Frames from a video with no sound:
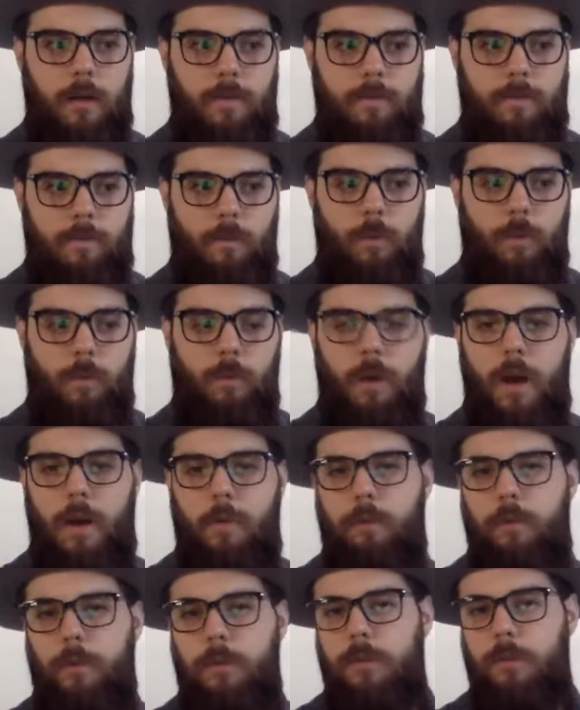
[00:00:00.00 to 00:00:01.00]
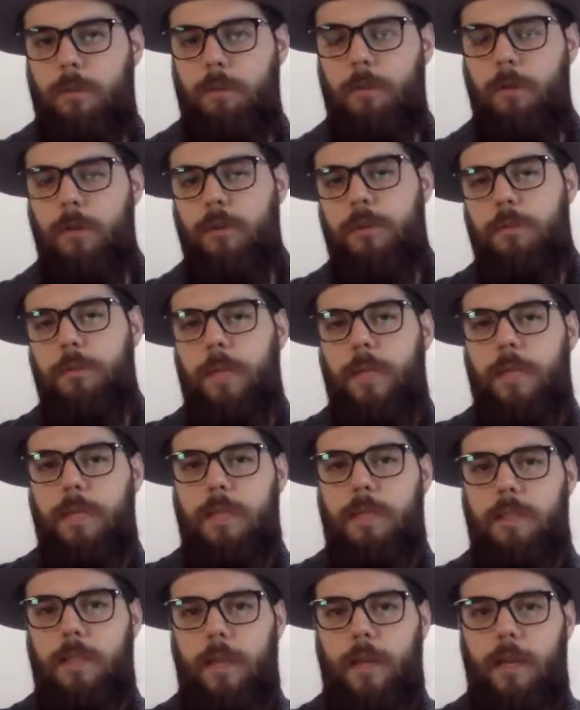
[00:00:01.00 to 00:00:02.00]
When Rob first approached me, he
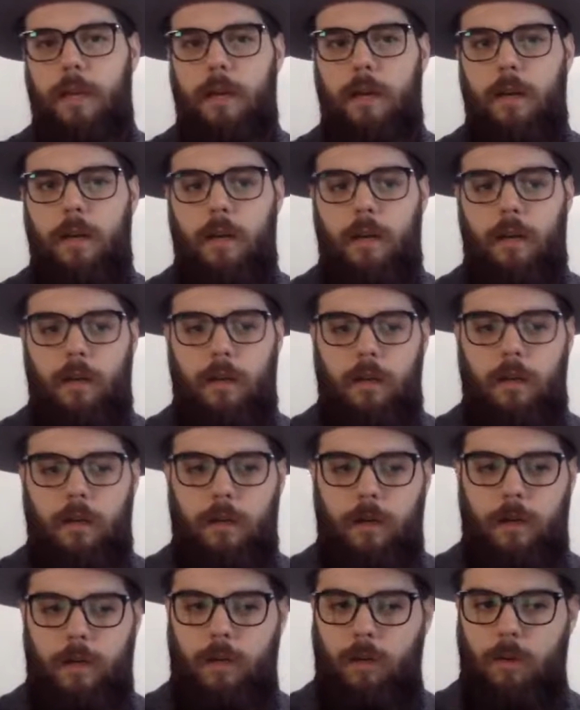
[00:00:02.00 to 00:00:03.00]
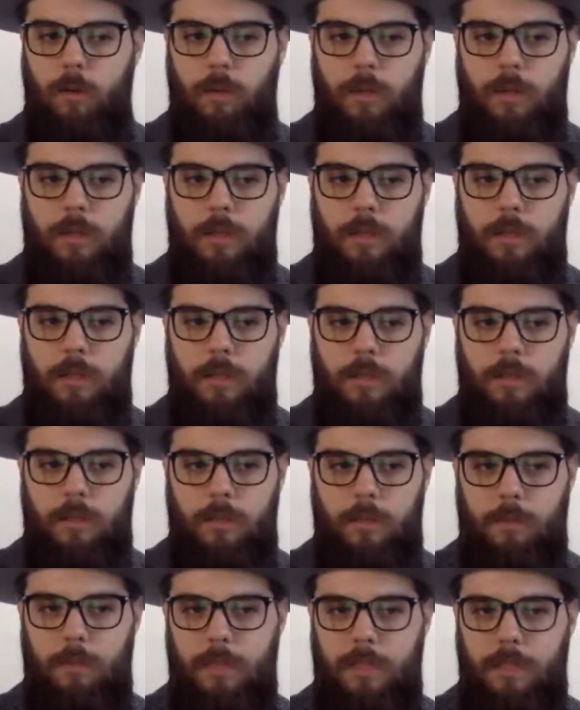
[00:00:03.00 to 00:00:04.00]
said, I don't want this to
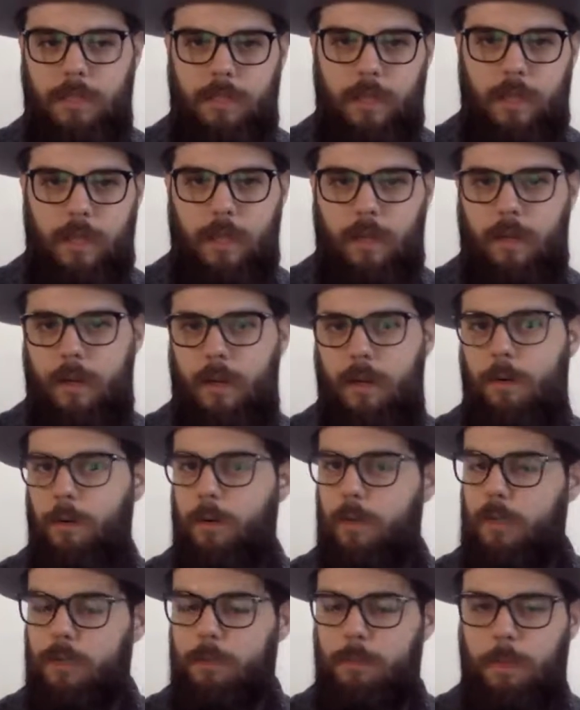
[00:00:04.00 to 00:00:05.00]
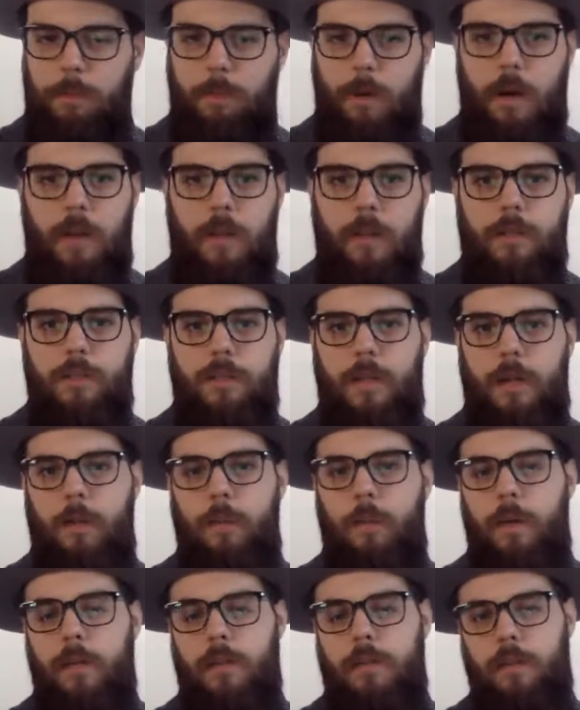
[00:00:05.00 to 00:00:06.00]
be slick. I don't want it to be polished. I
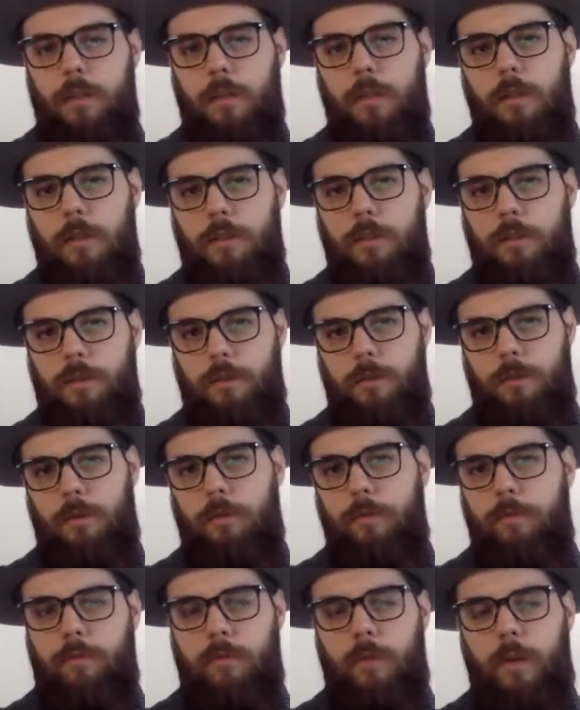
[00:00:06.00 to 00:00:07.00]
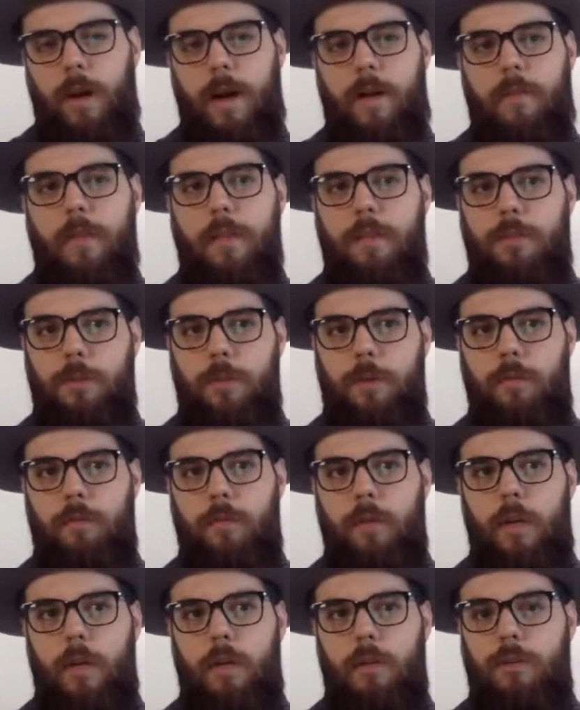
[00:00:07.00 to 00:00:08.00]
want it to look sort of, have that sort of
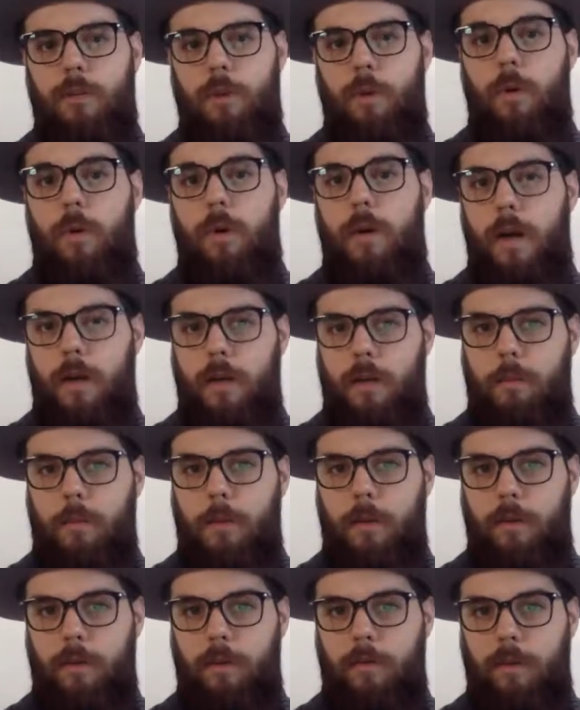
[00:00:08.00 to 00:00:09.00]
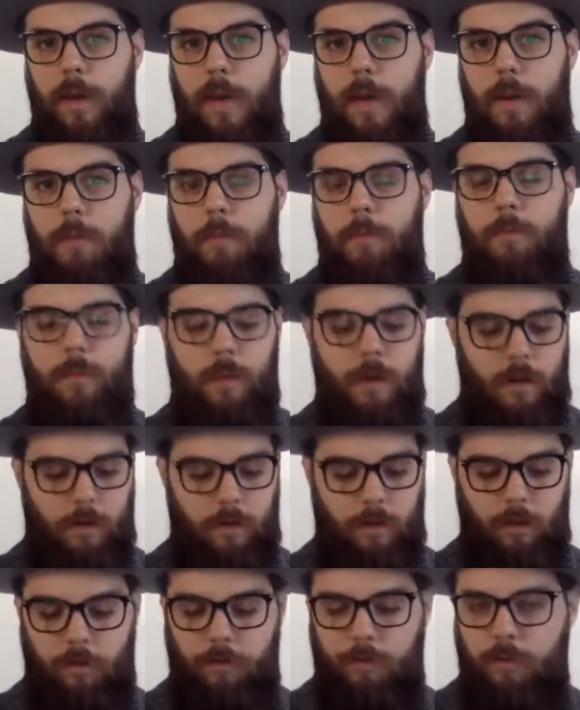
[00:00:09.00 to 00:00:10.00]
tour documentary vibe,
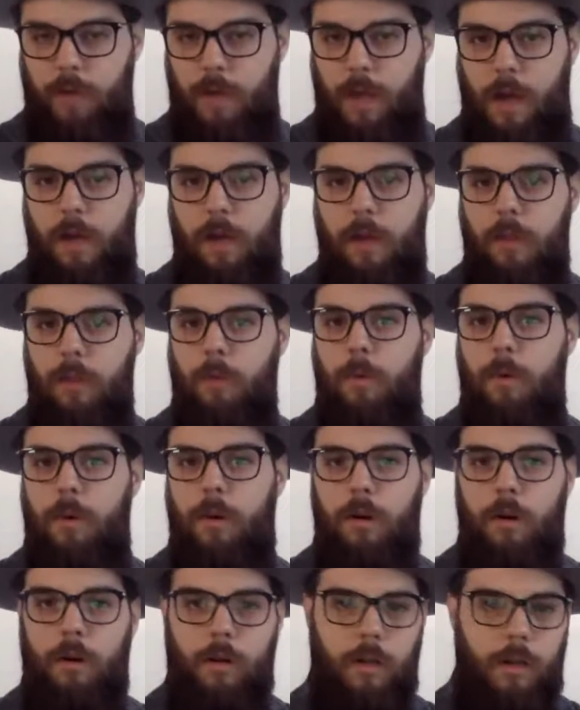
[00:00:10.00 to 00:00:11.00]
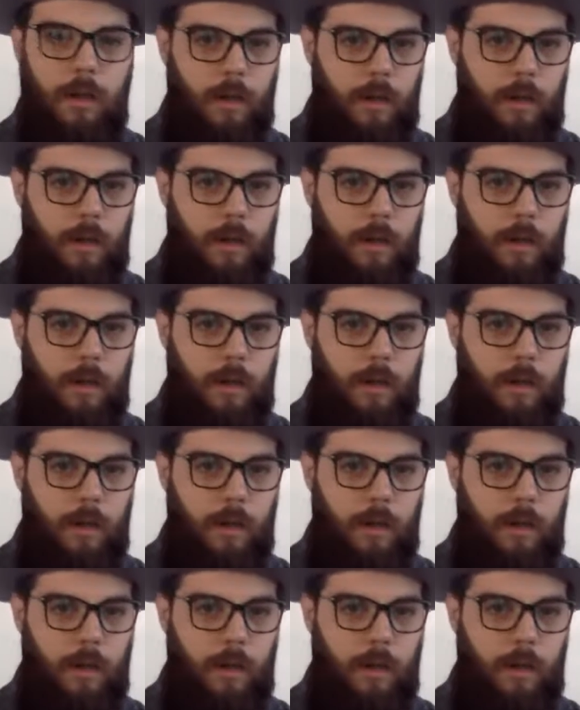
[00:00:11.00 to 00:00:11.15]
fly on the wall,